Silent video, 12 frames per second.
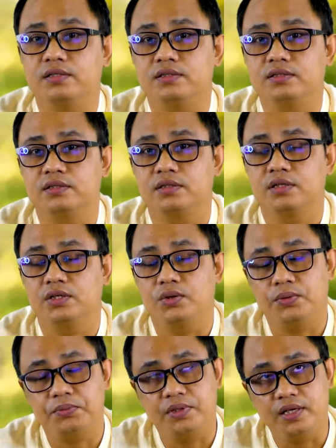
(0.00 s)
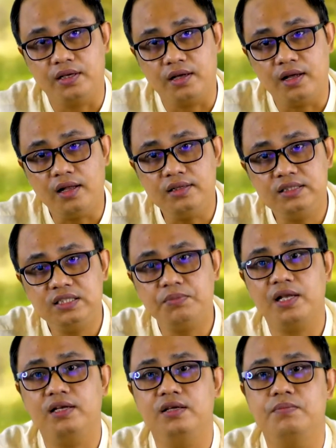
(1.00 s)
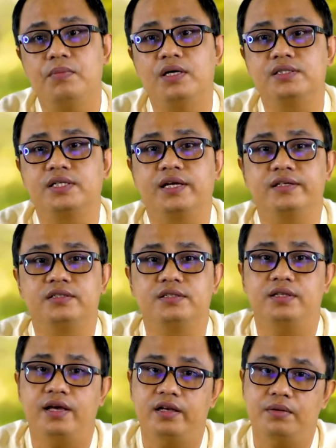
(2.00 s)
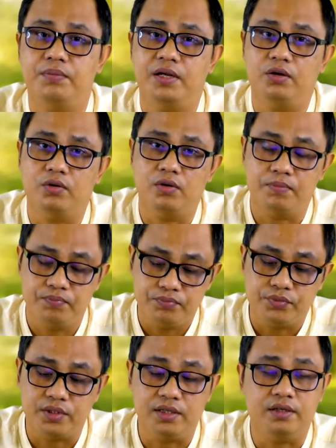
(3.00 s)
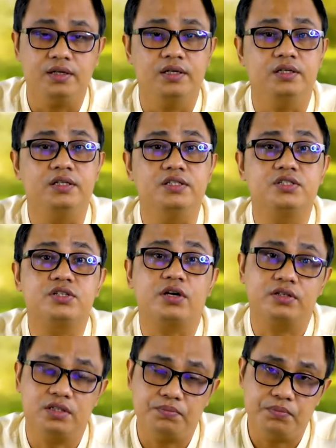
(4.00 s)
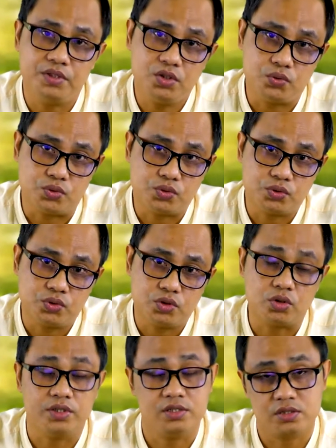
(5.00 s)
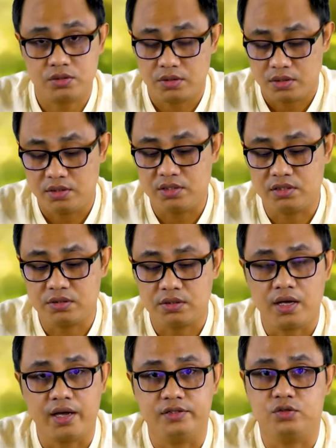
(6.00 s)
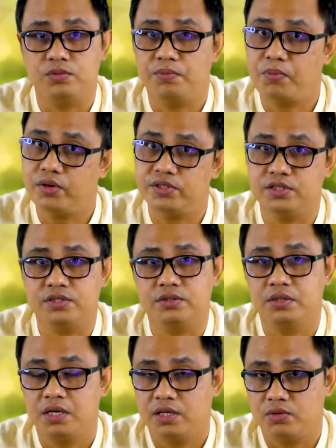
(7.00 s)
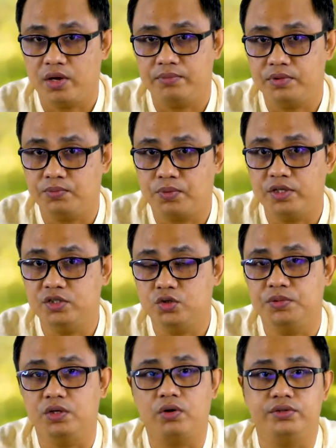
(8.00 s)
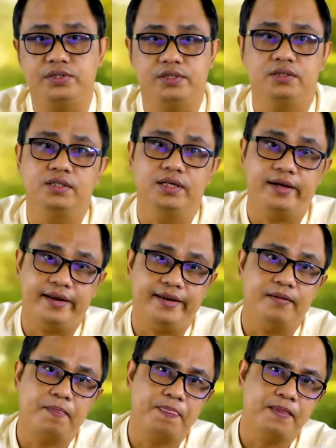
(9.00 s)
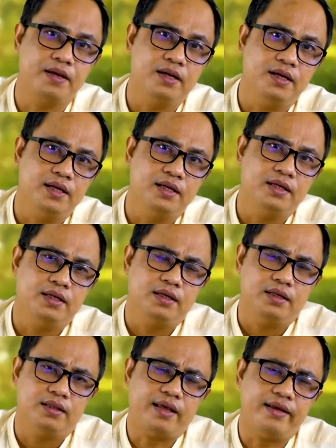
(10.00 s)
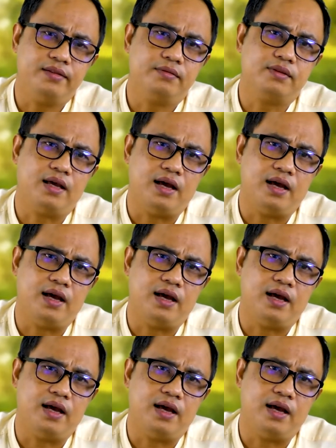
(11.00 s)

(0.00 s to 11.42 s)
is they are ultimately much greater than the value of their destructive use. So this has to be pointed. We have to point to be noted, right? Then